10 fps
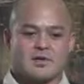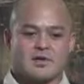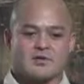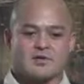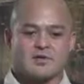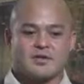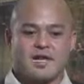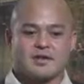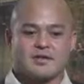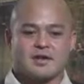I attribute
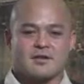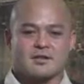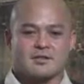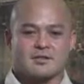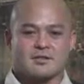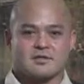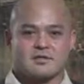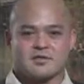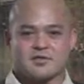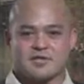that not only
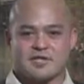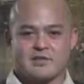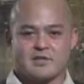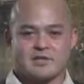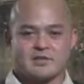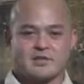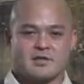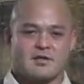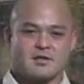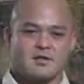to the machine, but to
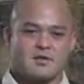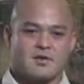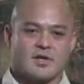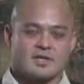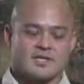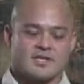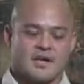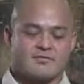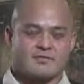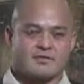the way that the
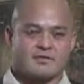staff has